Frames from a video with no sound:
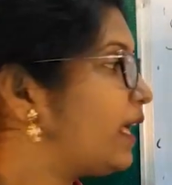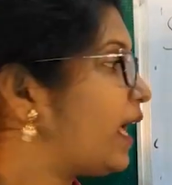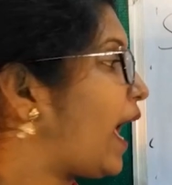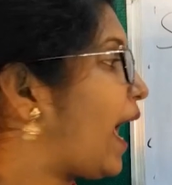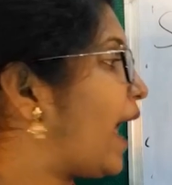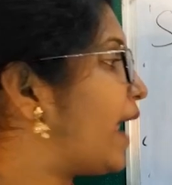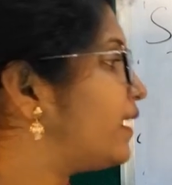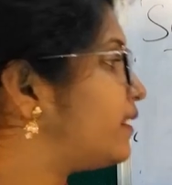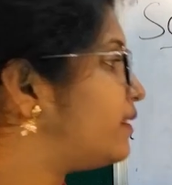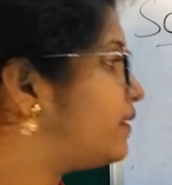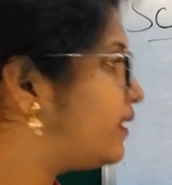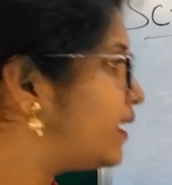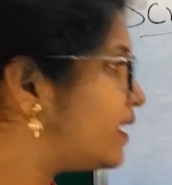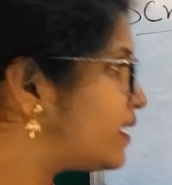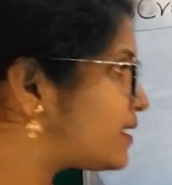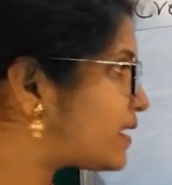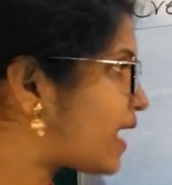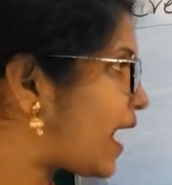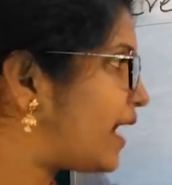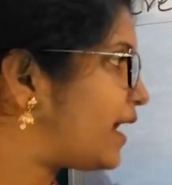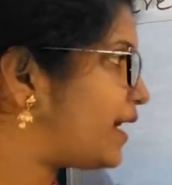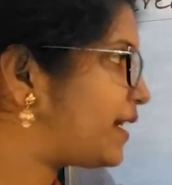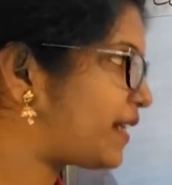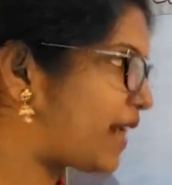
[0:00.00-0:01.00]
And this
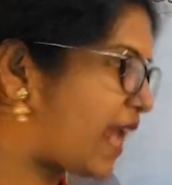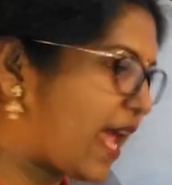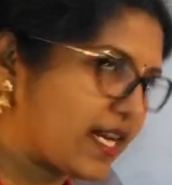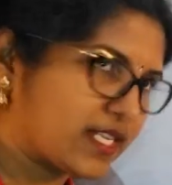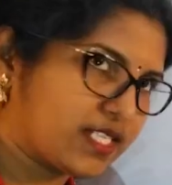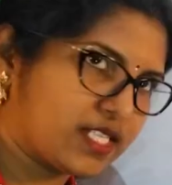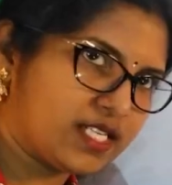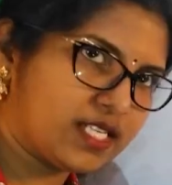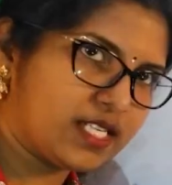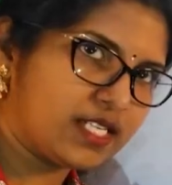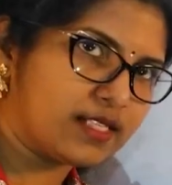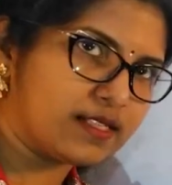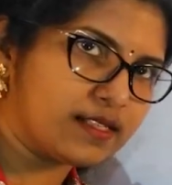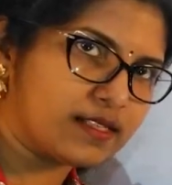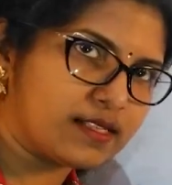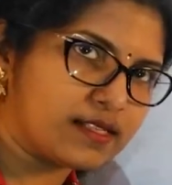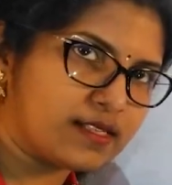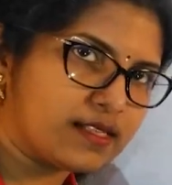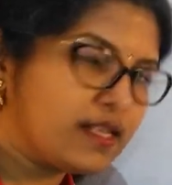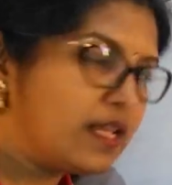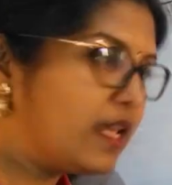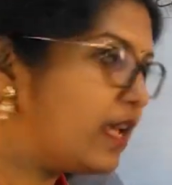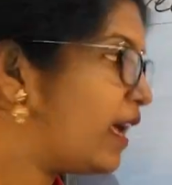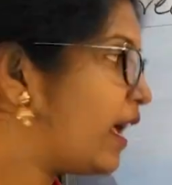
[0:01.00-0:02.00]

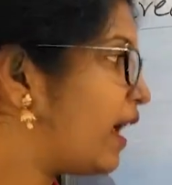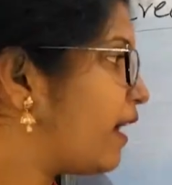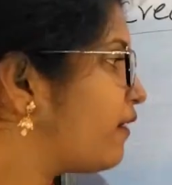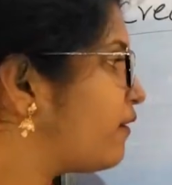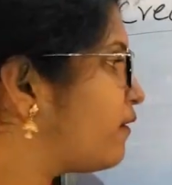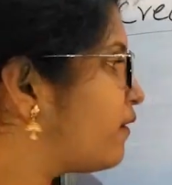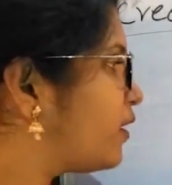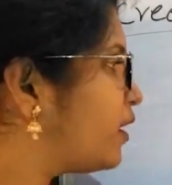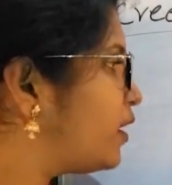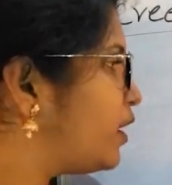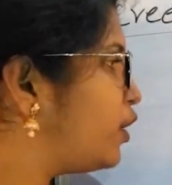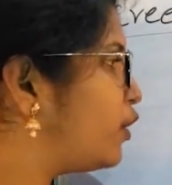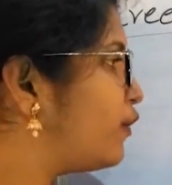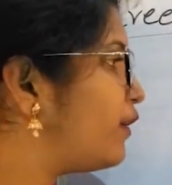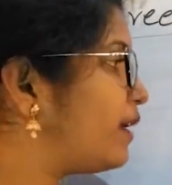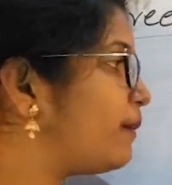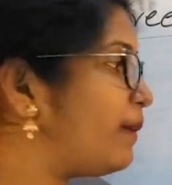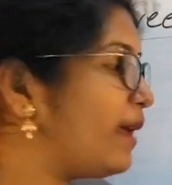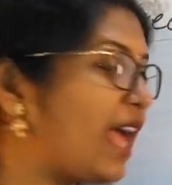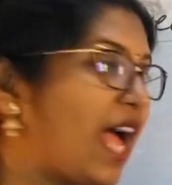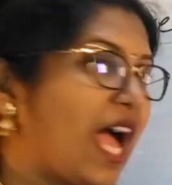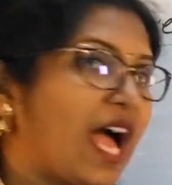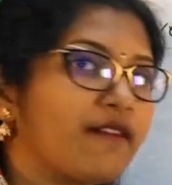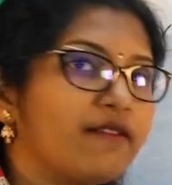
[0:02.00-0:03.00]
attractions, you will
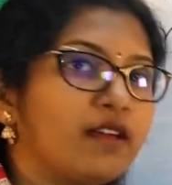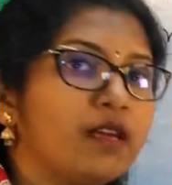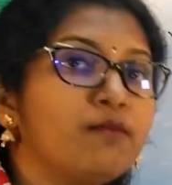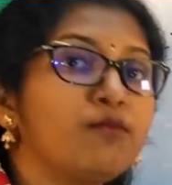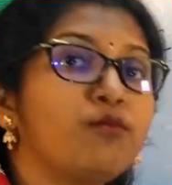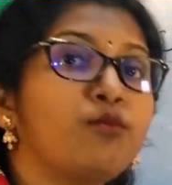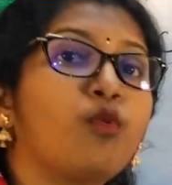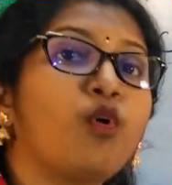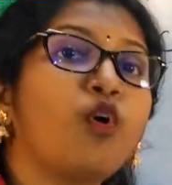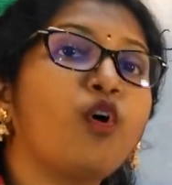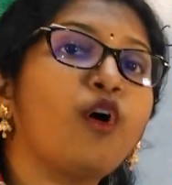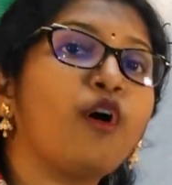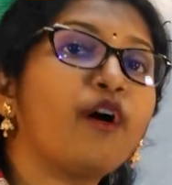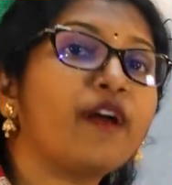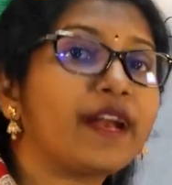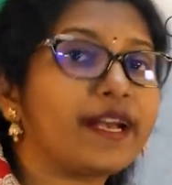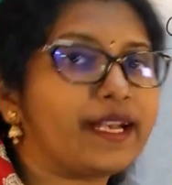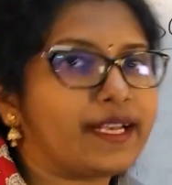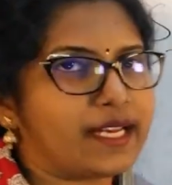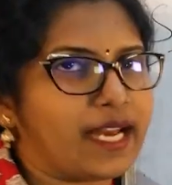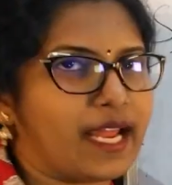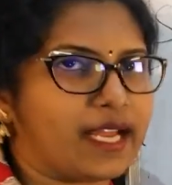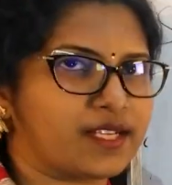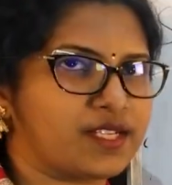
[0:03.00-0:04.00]
be having more
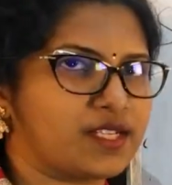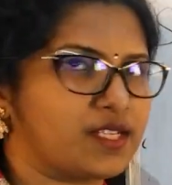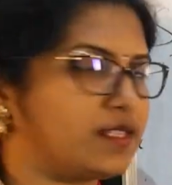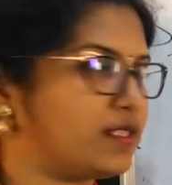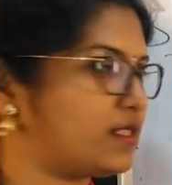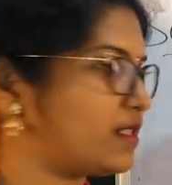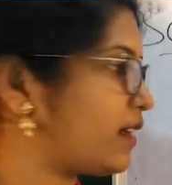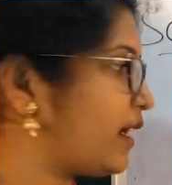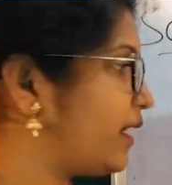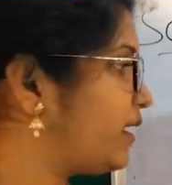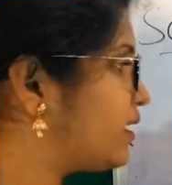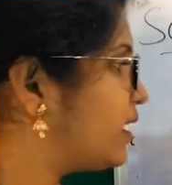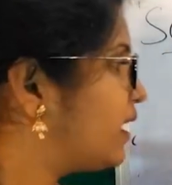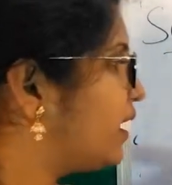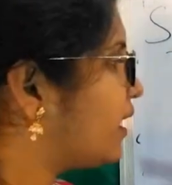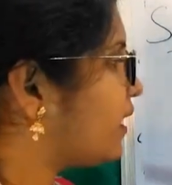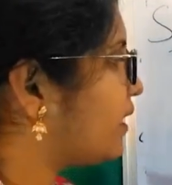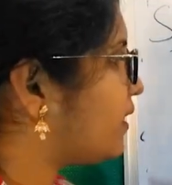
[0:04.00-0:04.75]
attractions, right?